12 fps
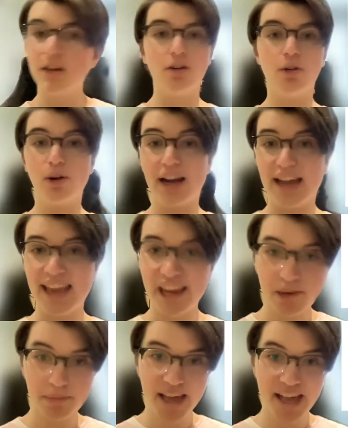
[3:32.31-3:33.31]
or a
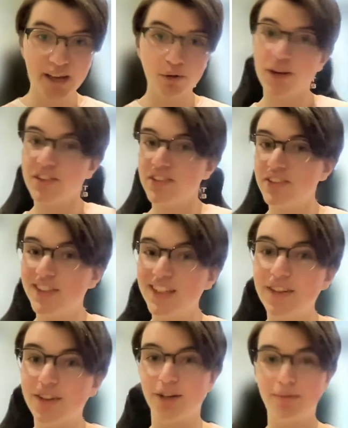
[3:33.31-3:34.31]
handbag, or a
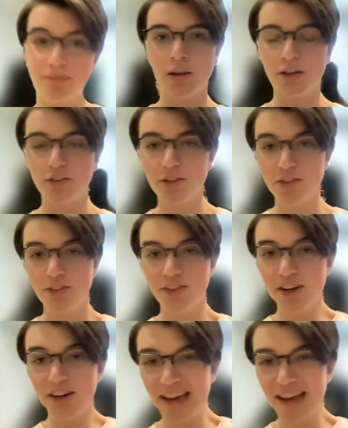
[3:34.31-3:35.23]
sneaker. To start